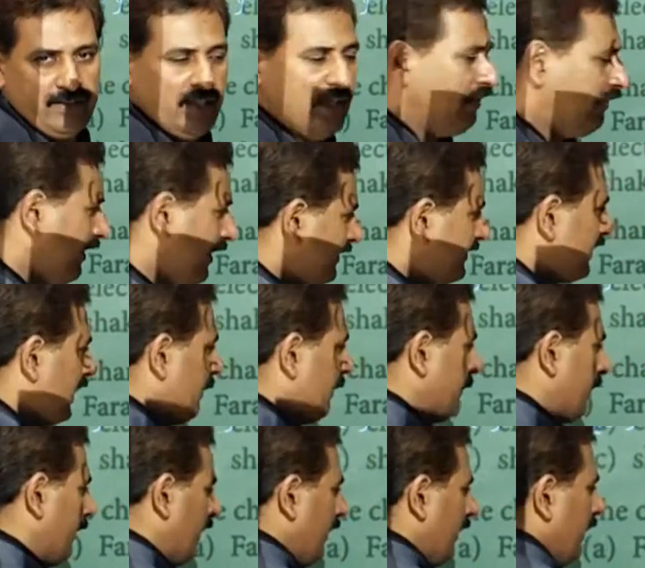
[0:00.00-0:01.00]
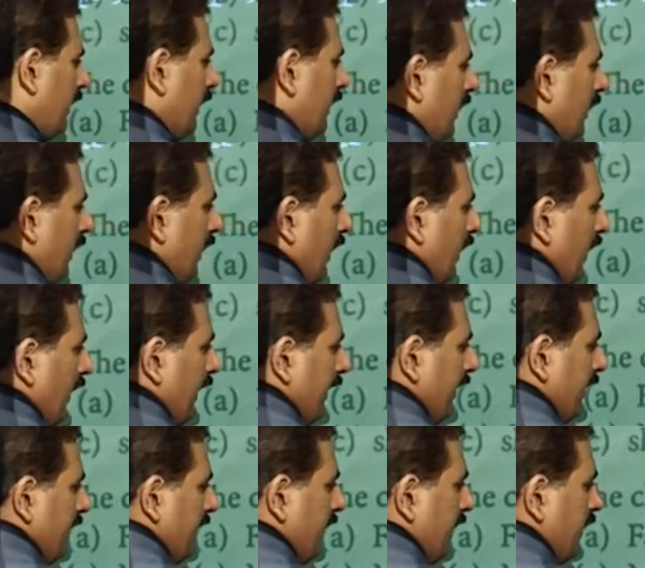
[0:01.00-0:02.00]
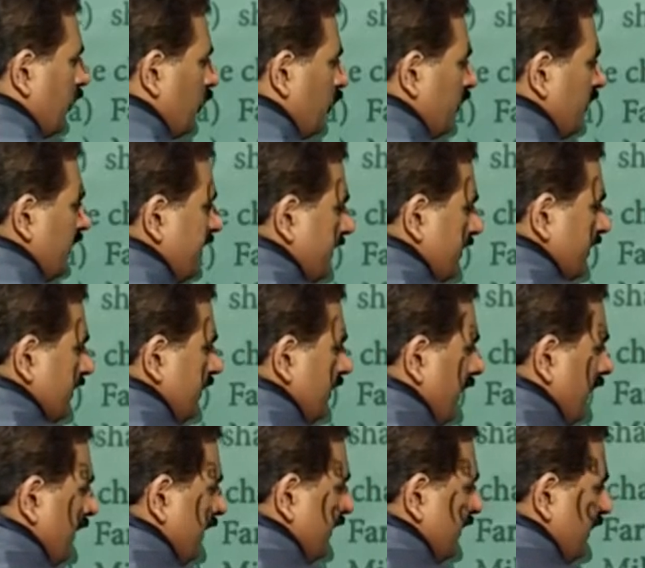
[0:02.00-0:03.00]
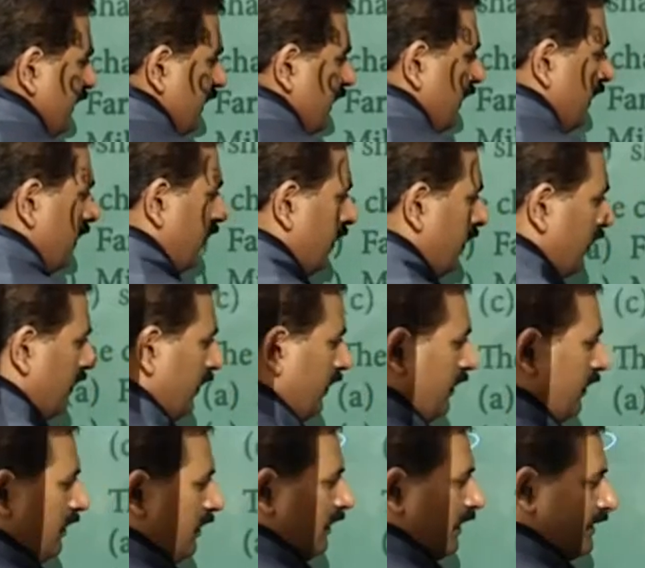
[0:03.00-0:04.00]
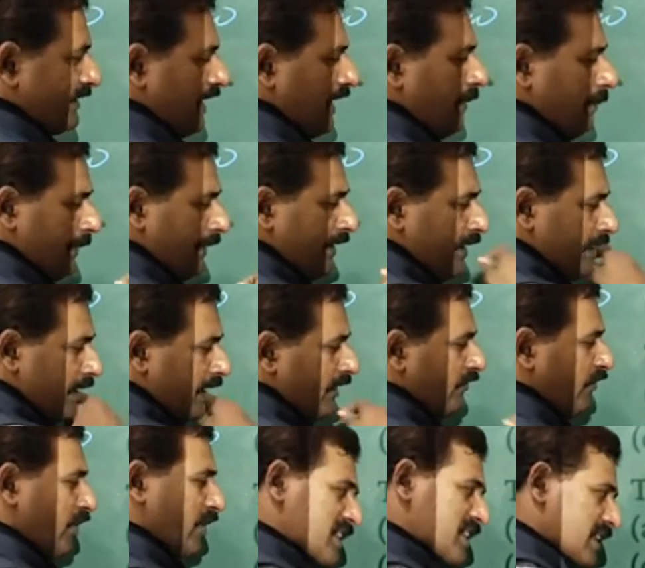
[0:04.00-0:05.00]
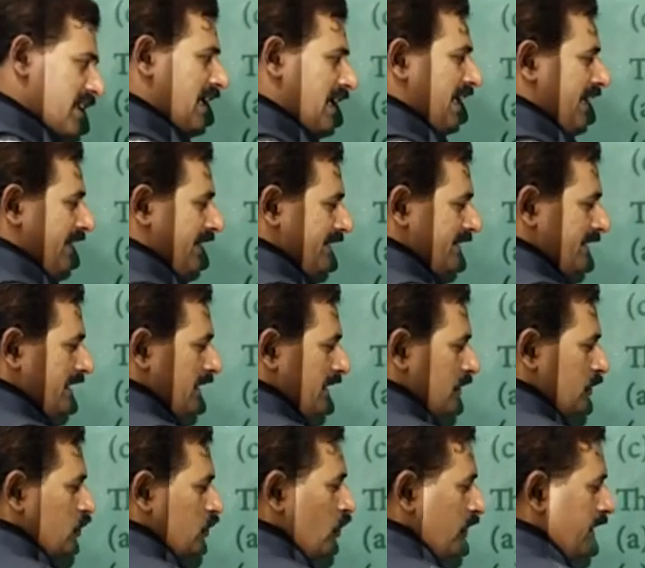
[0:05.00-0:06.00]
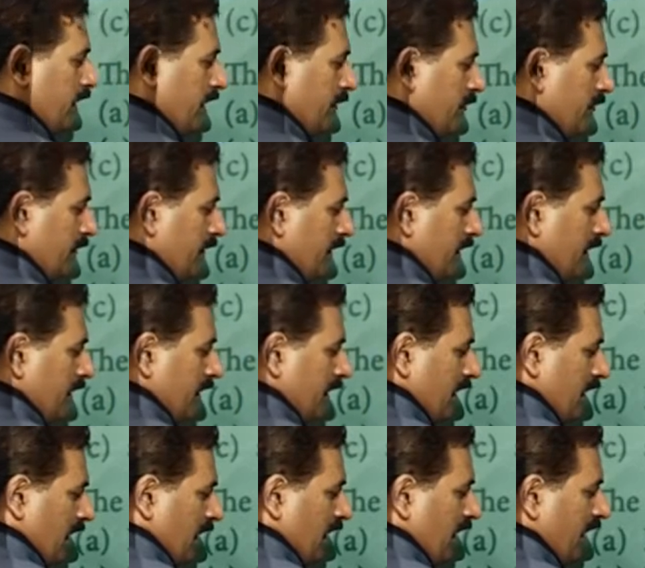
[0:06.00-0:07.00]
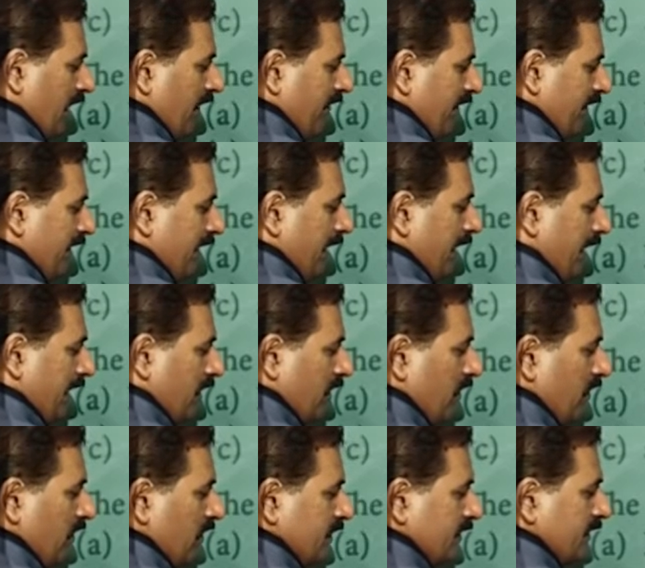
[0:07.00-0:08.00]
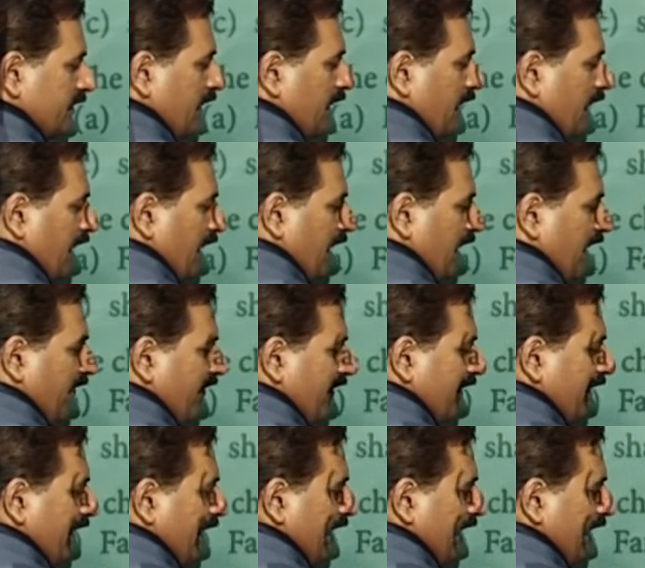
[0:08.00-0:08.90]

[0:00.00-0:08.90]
For example, I took this as a example in the first class, sodium. There are 11 electrons, 11